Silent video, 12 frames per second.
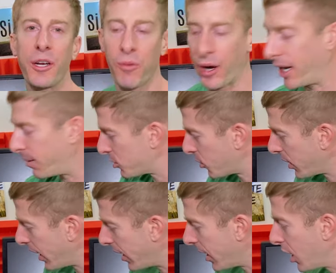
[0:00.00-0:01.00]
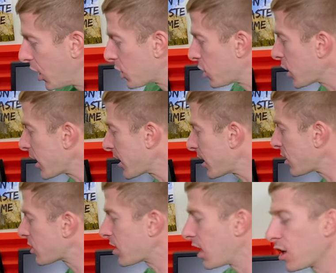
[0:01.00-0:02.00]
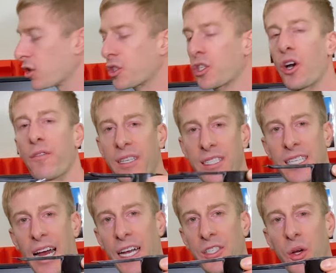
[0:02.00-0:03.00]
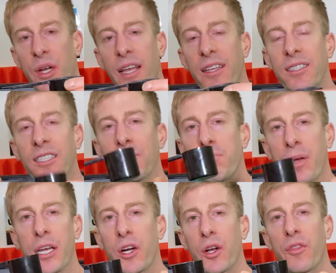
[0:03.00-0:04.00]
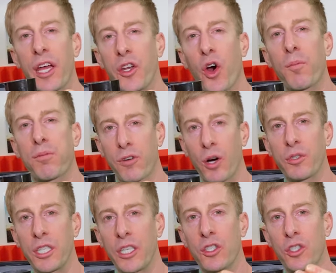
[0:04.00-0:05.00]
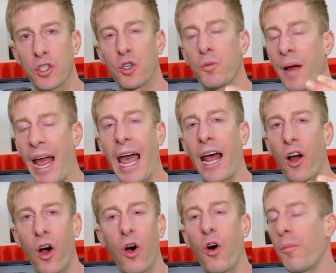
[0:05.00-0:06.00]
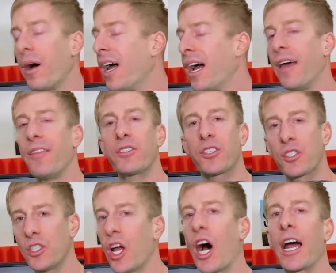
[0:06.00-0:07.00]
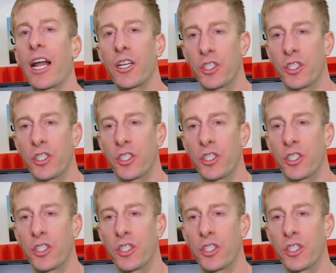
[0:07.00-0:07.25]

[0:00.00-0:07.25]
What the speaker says: grams, okay? Look at this serving size, okay? This is bigger than your protein scoop at home, and this is not a